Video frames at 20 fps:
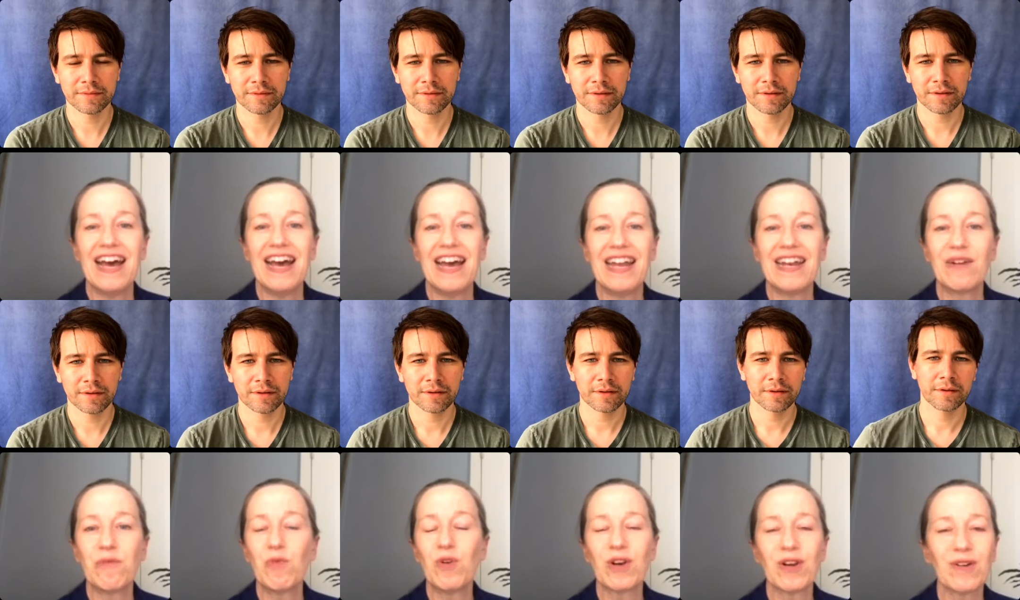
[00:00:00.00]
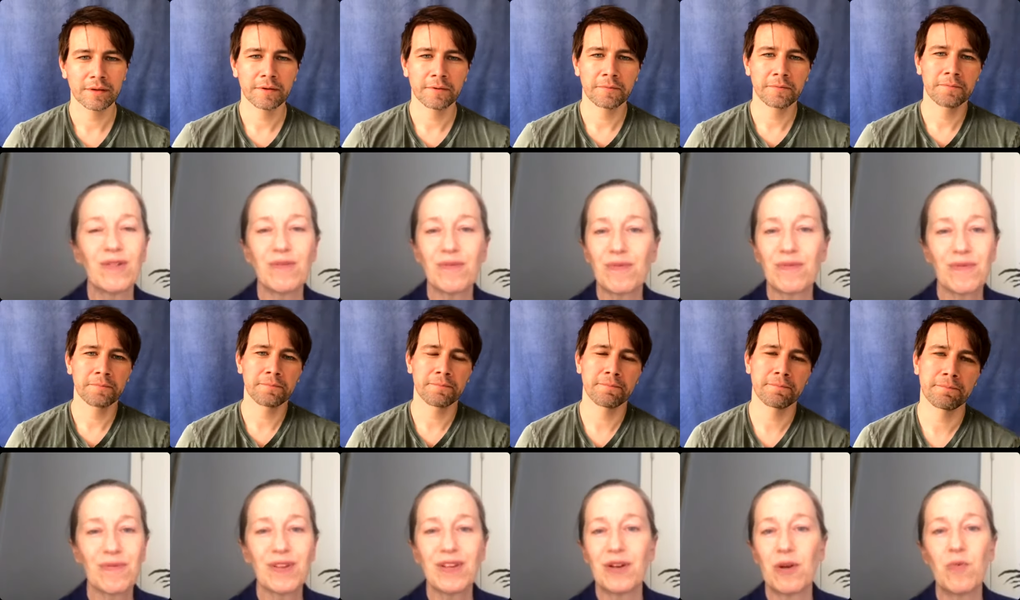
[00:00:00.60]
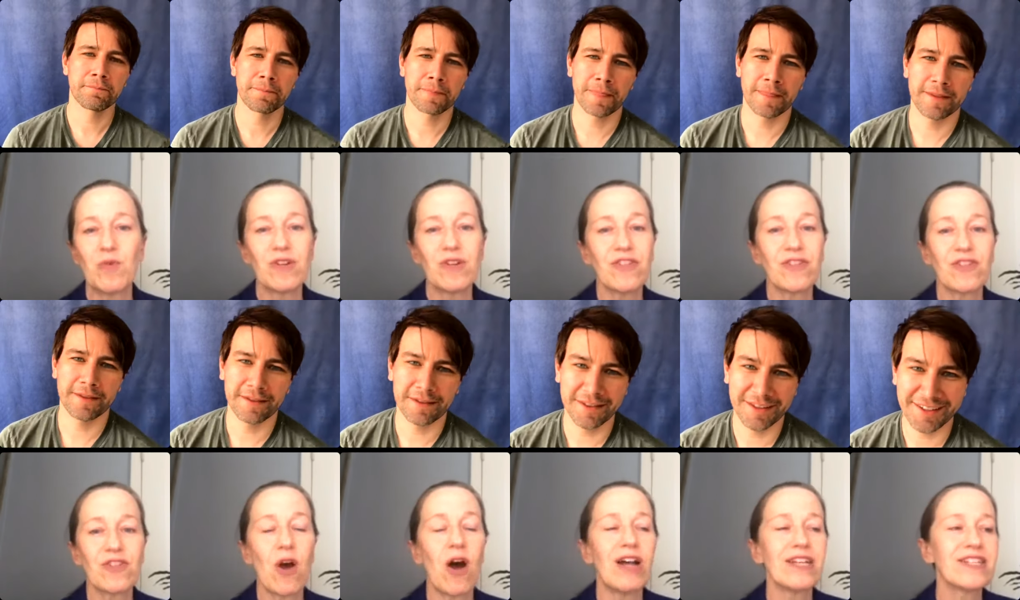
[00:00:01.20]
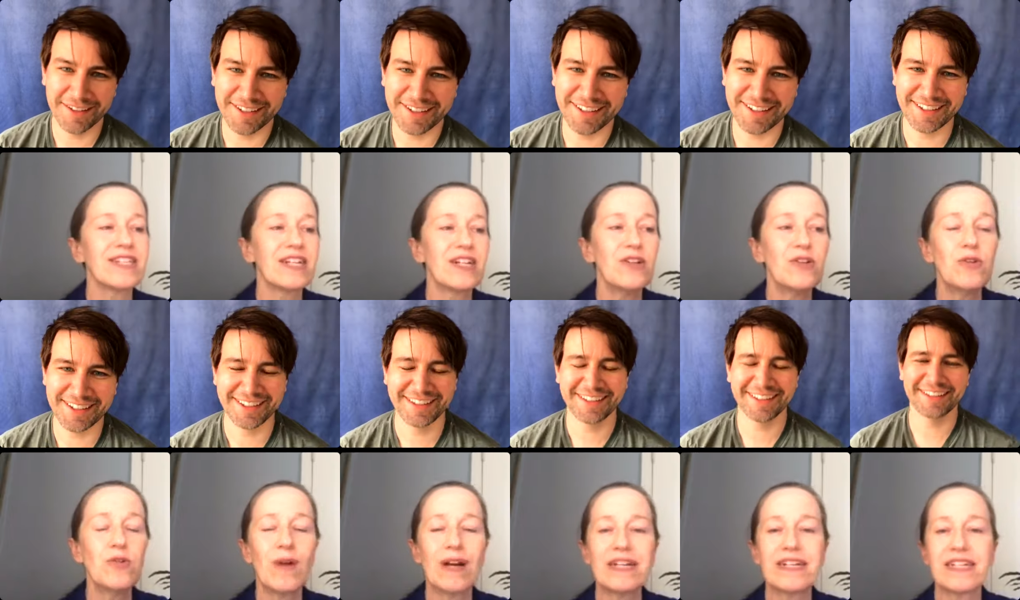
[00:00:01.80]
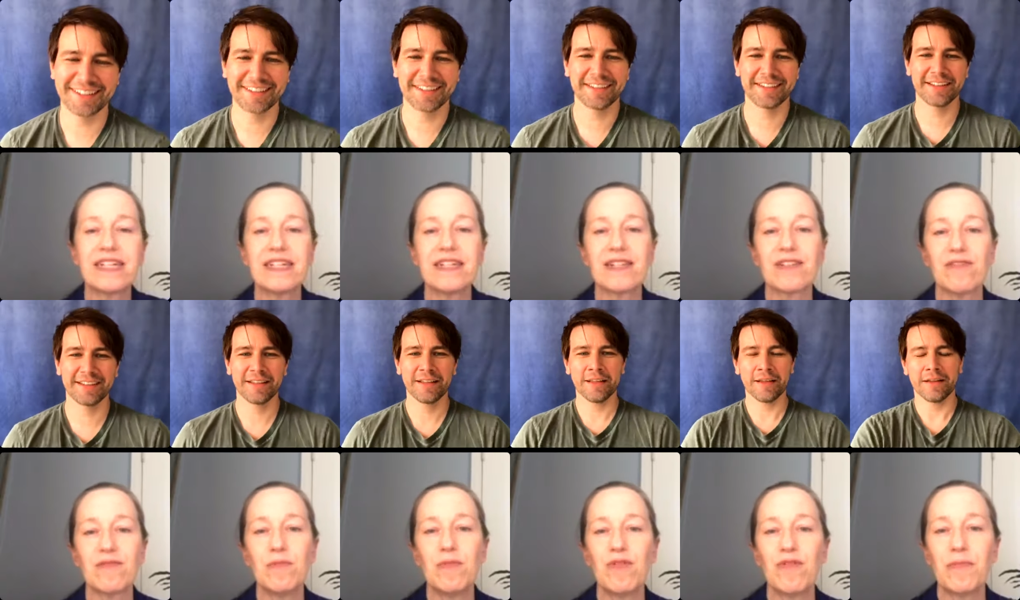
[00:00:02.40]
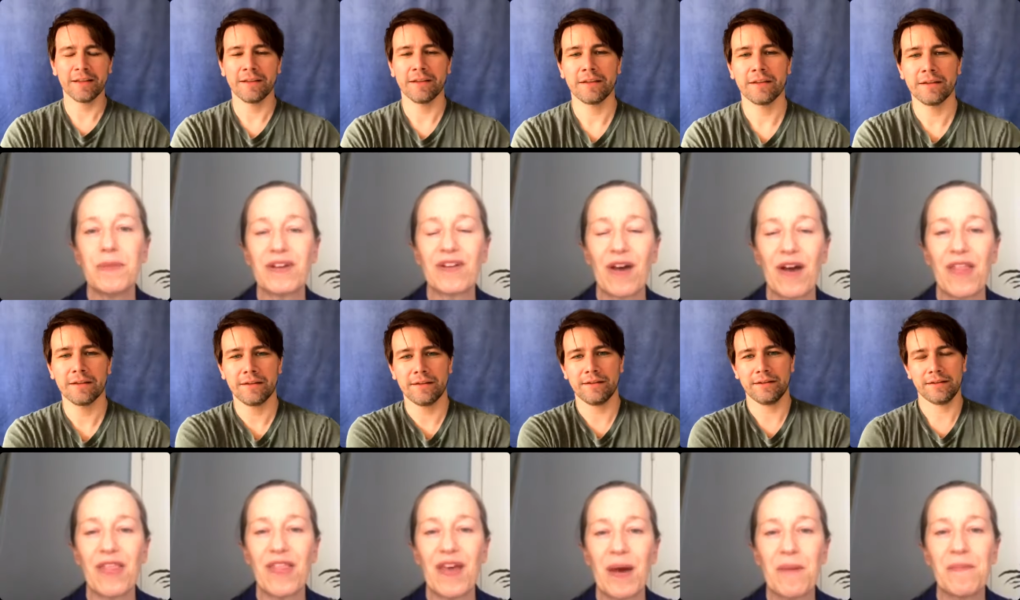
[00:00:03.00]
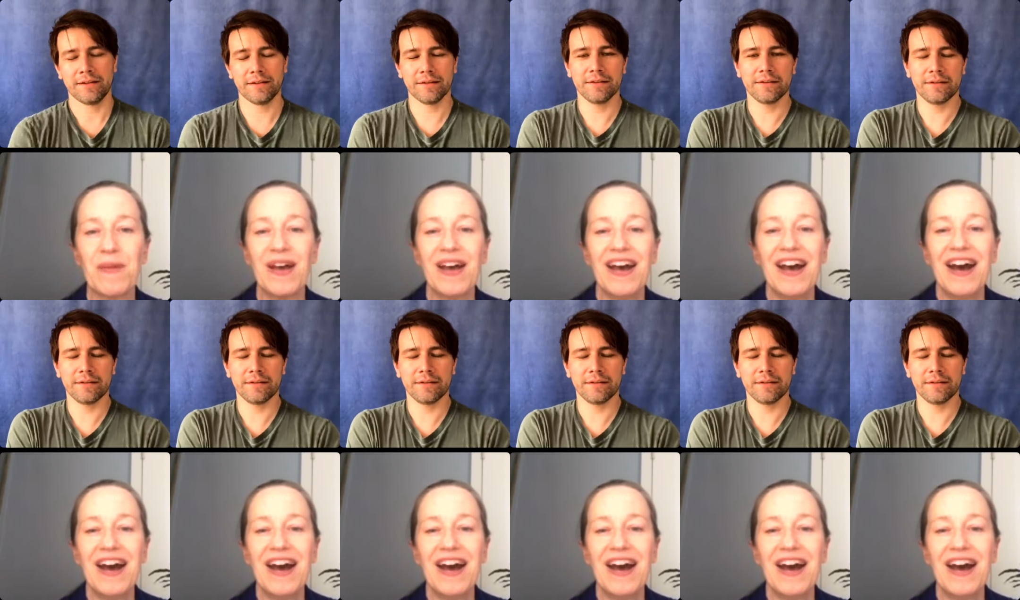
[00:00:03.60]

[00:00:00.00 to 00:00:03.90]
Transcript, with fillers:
Speaker 1: And we're, you know, we're just tossing new ideas of movement on them.